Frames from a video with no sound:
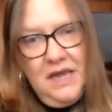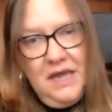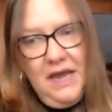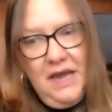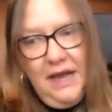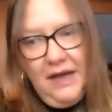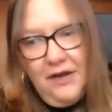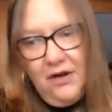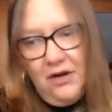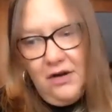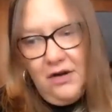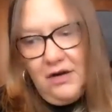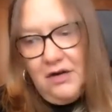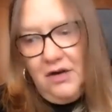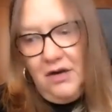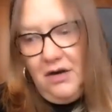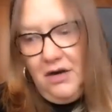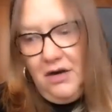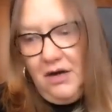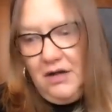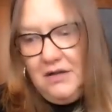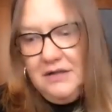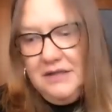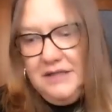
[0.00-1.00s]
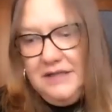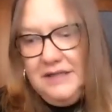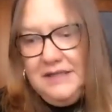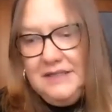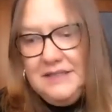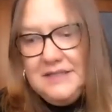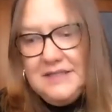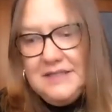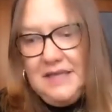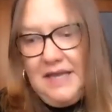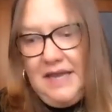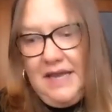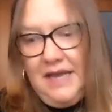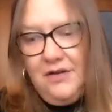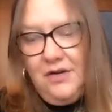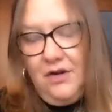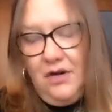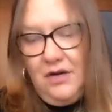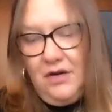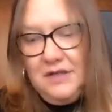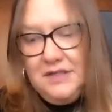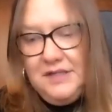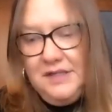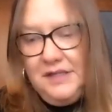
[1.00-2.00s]
and our colleagues and
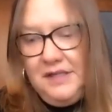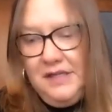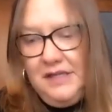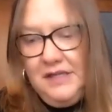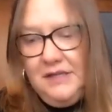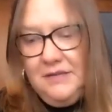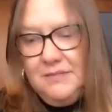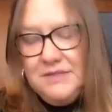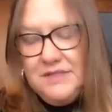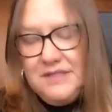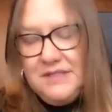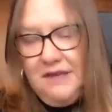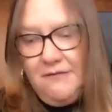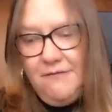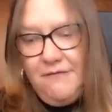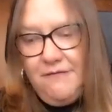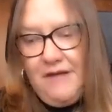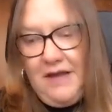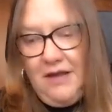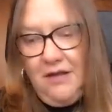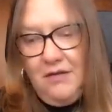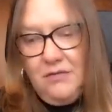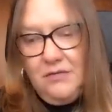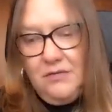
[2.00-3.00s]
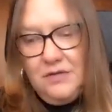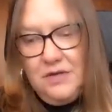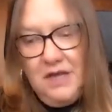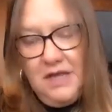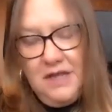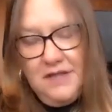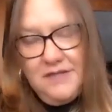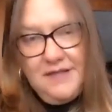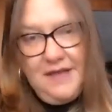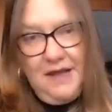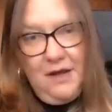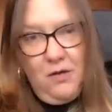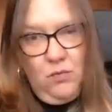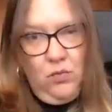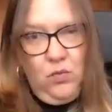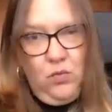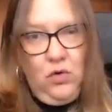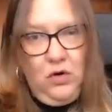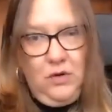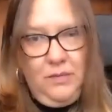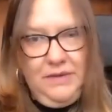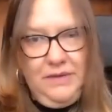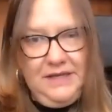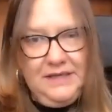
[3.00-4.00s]
our teams have found that
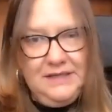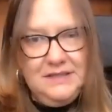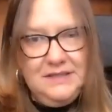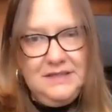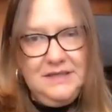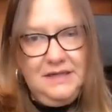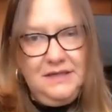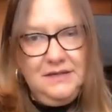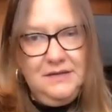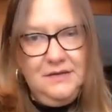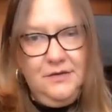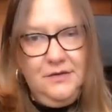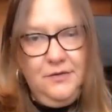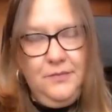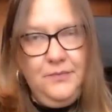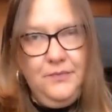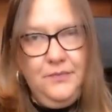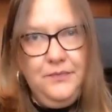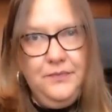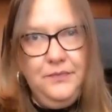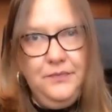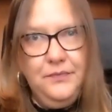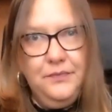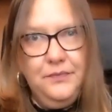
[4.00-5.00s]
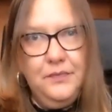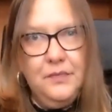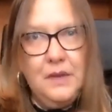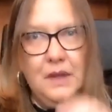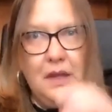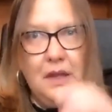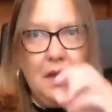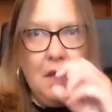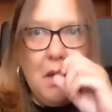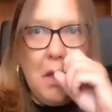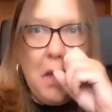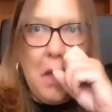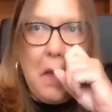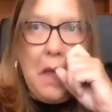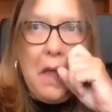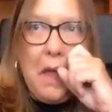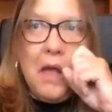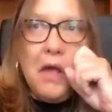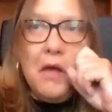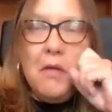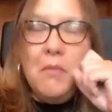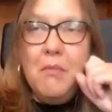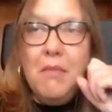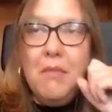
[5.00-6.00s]
warming signal.
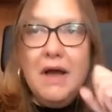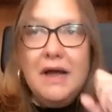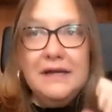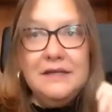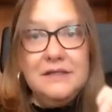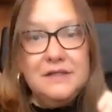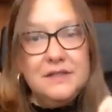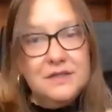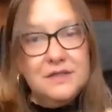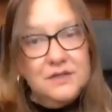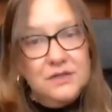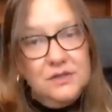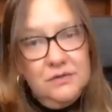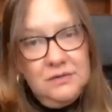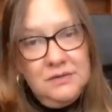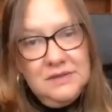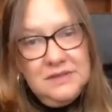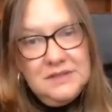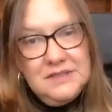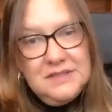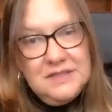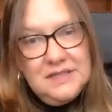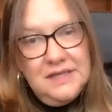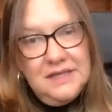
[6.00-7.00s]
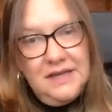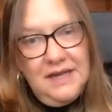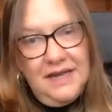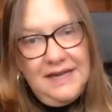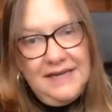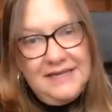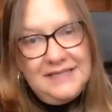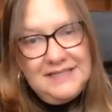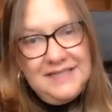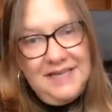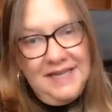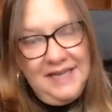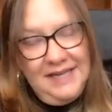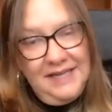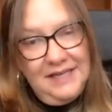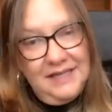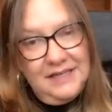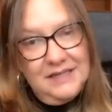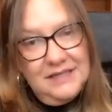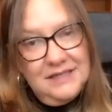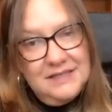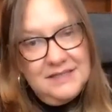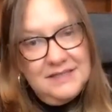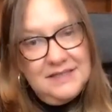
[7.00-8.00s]
My students and I take
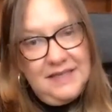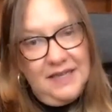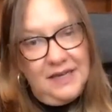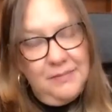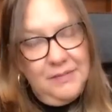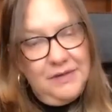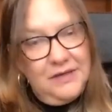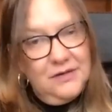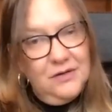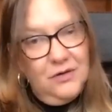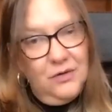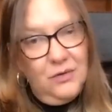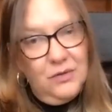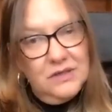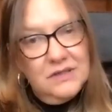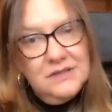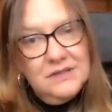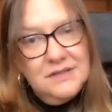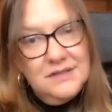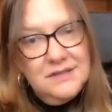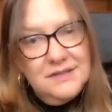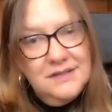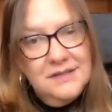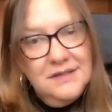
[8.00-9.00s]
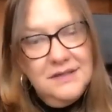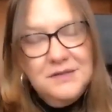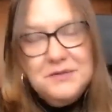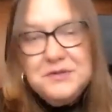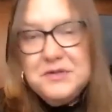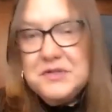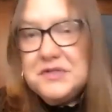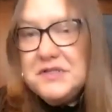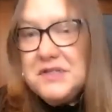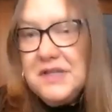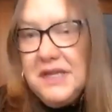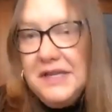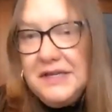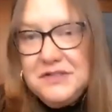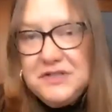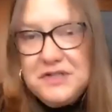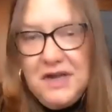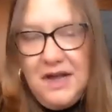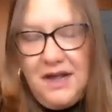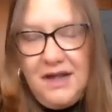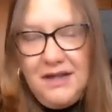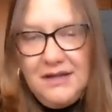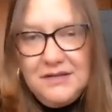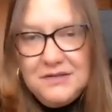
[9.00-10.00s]
sediment cores, just like
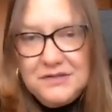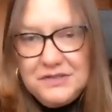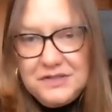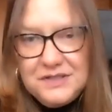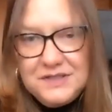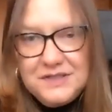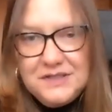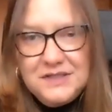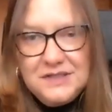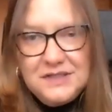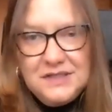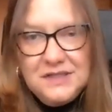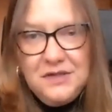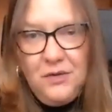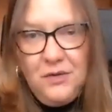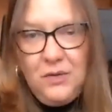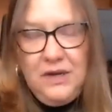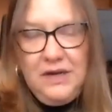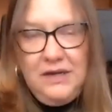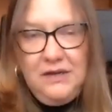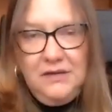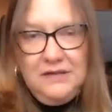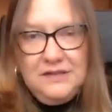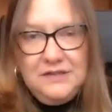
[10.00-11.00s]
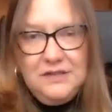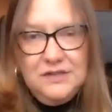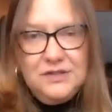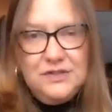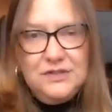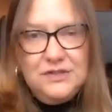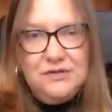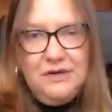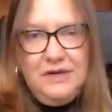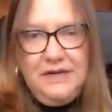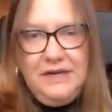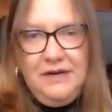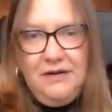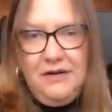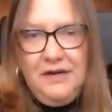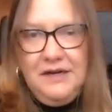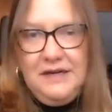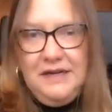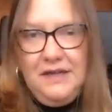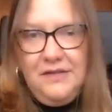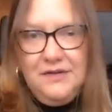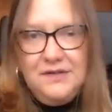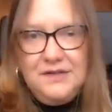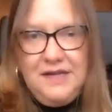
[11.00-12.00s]
geologists in the oil industry or
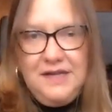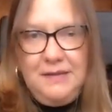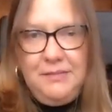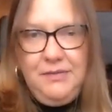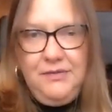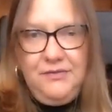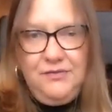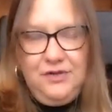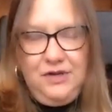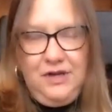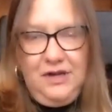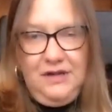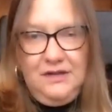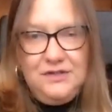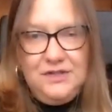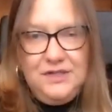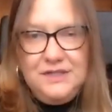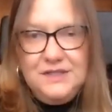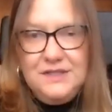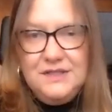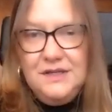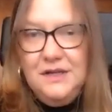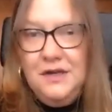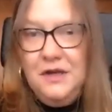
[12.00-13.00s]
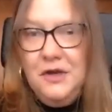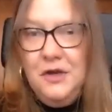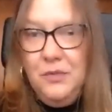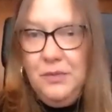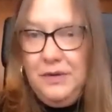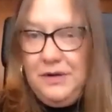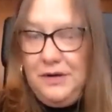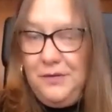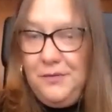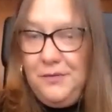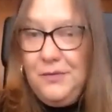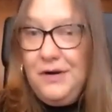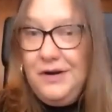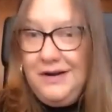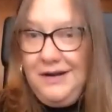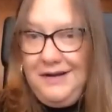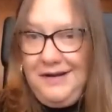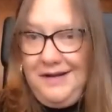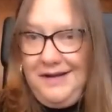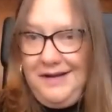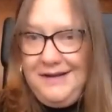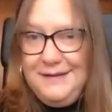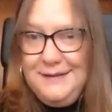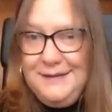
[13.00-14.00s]
any other type of geologist. We don't work on
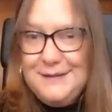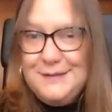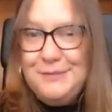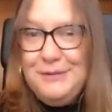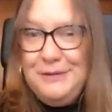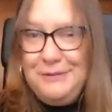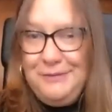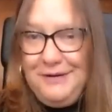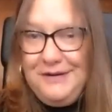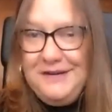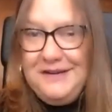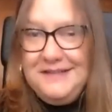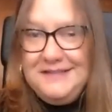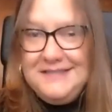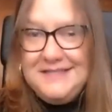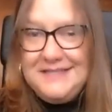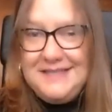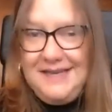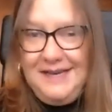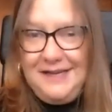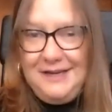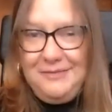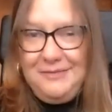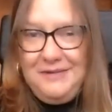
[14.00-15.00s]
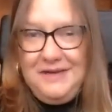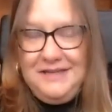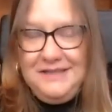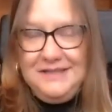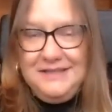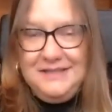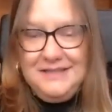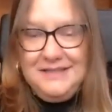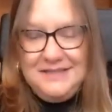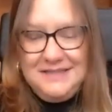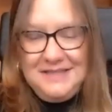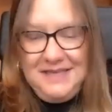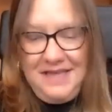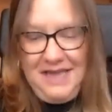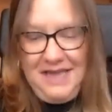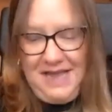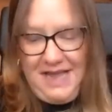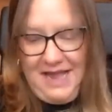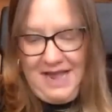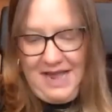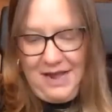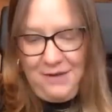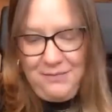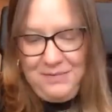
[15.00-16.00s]
ice, we work on sediments.
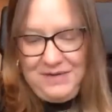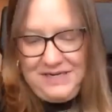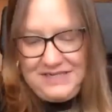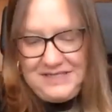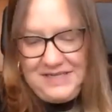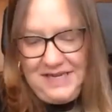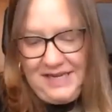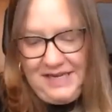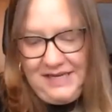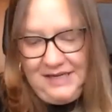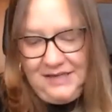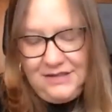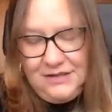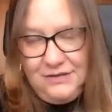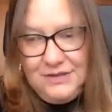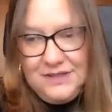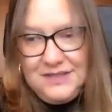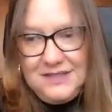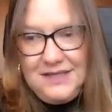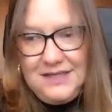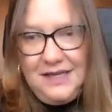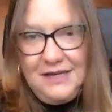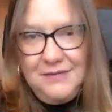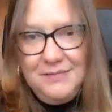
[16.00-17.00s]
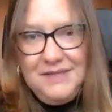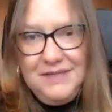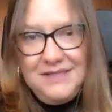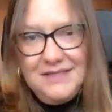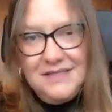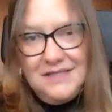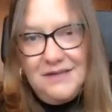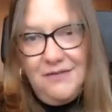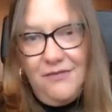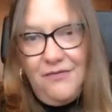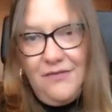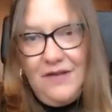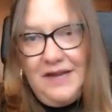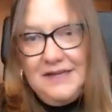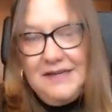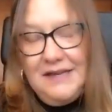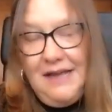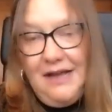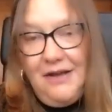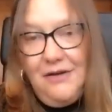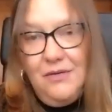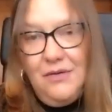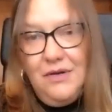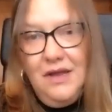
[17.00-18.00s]
And we take those sediments to find
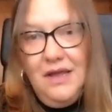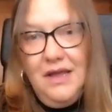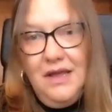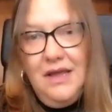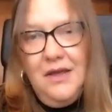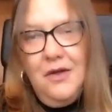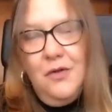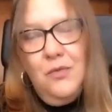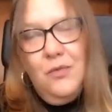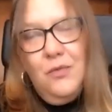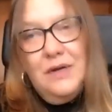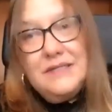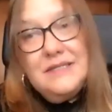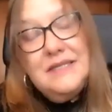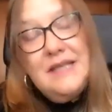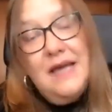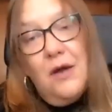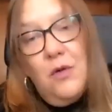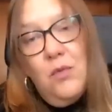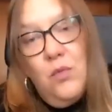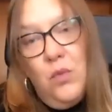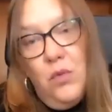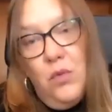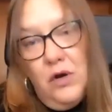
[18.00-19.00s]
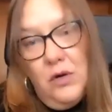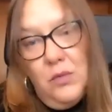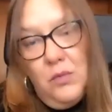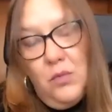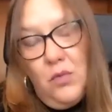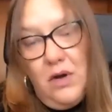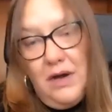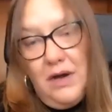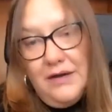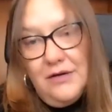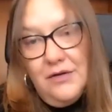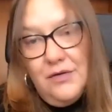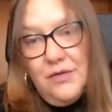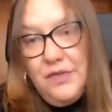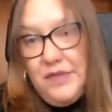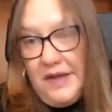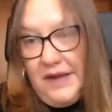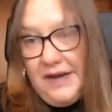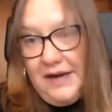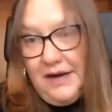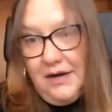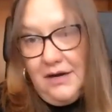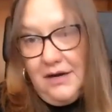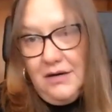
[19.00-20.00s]
out was that warm water
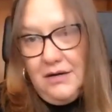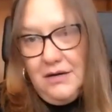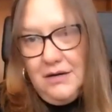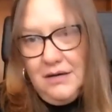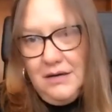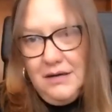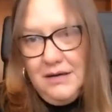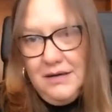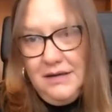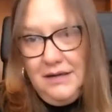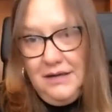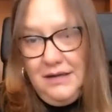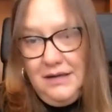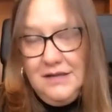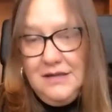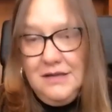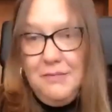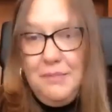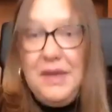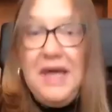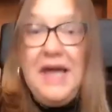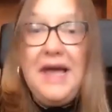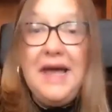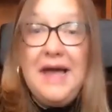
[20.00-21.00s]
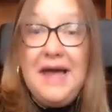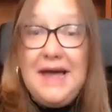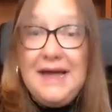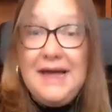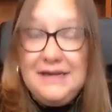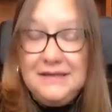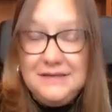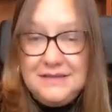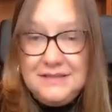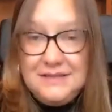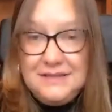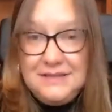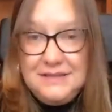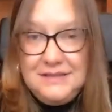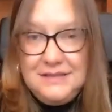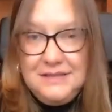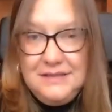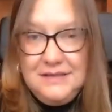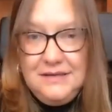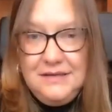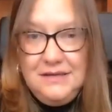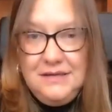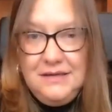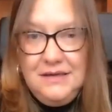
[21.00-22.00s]
there in the past?
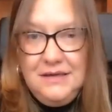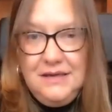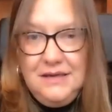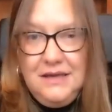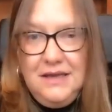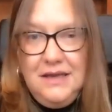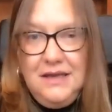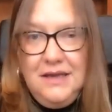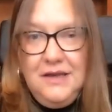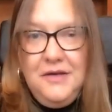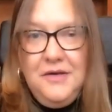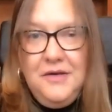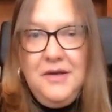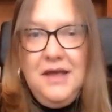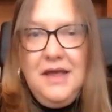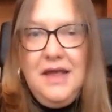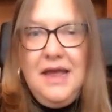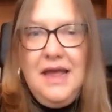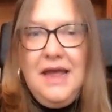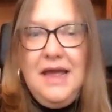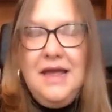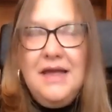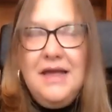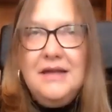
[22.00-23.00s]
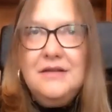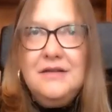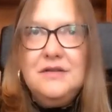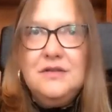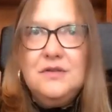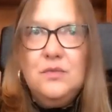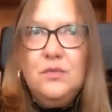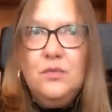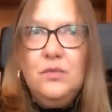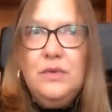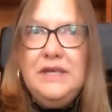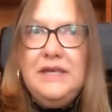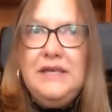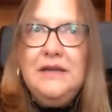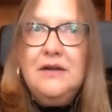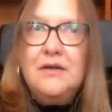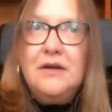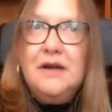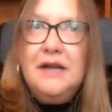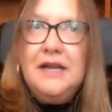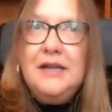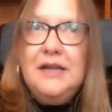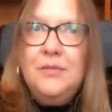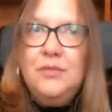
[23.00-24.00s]
And we
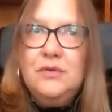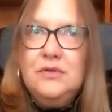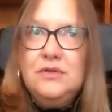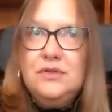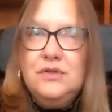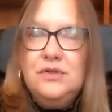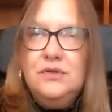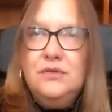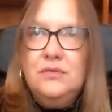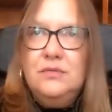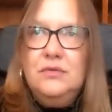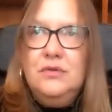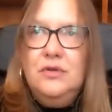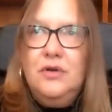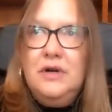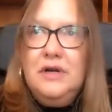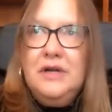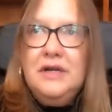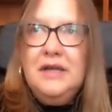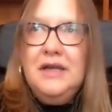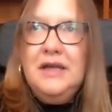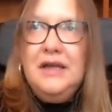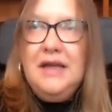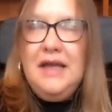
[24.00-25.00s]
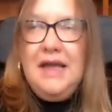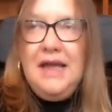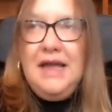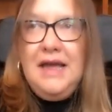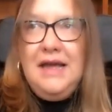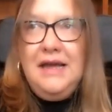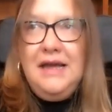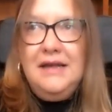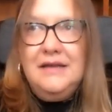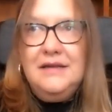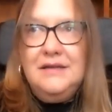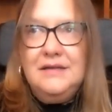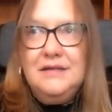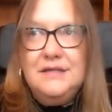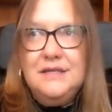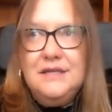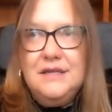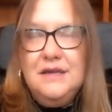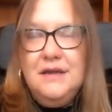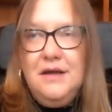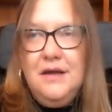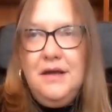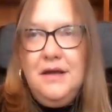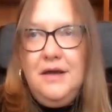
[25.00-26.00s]
are able to look at
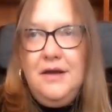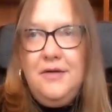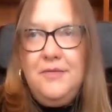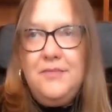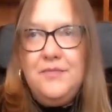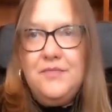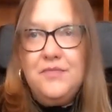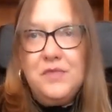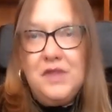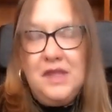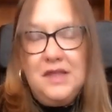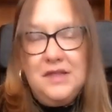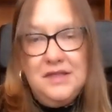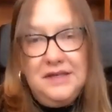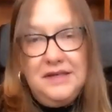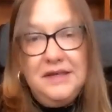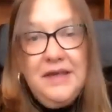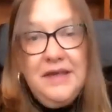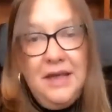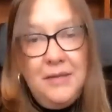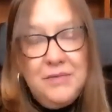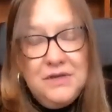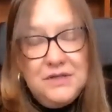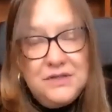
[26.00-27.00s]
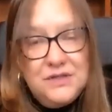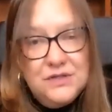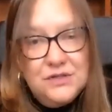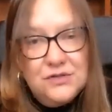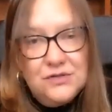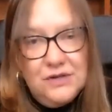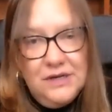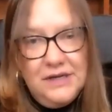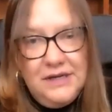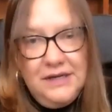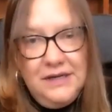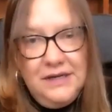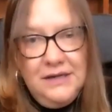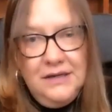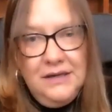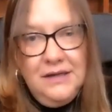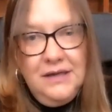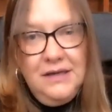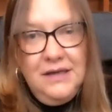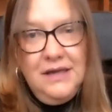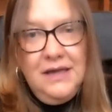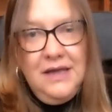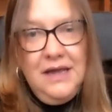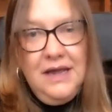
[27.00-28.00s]
um, the chemistry
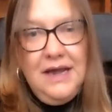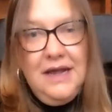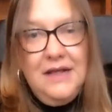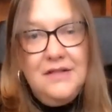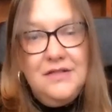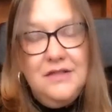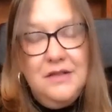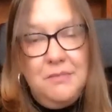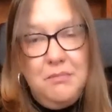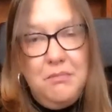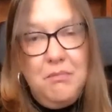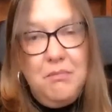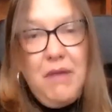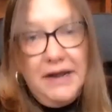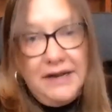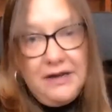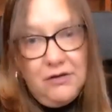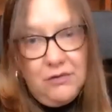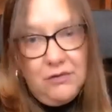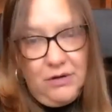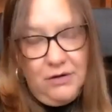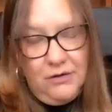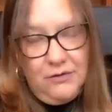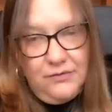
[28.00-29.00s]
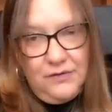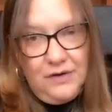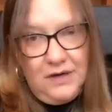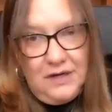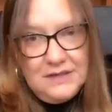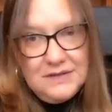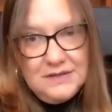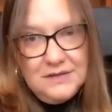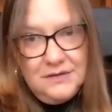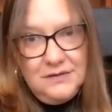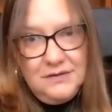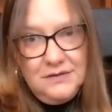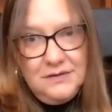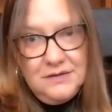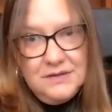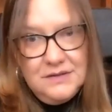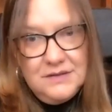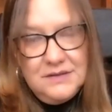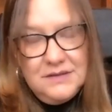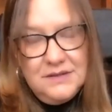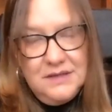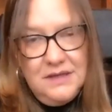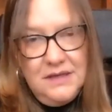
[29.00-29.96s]
and the microfossils